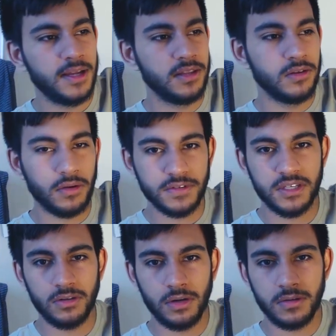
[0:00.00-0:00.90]
And then
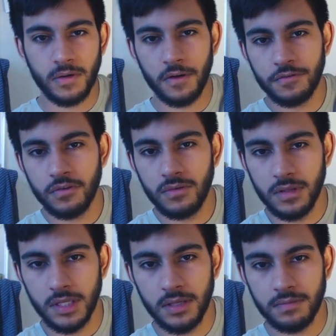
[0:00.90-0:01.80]
obviously you got a few
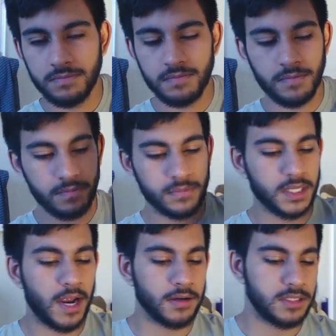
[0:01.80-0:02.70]
of the
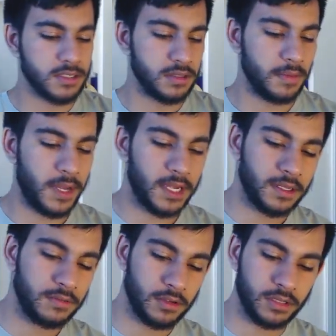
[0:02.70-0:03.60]
characters on the
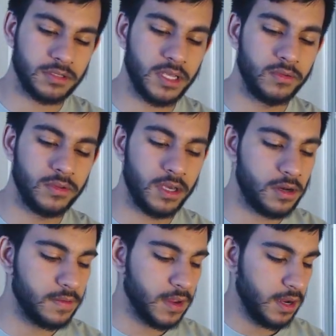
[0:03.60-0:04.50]
back. I'm not going to say who they
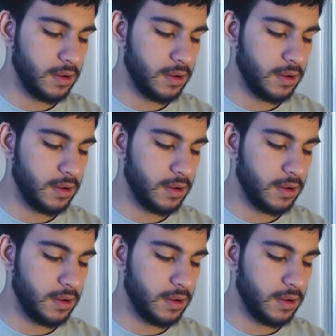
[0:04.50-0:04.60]
are.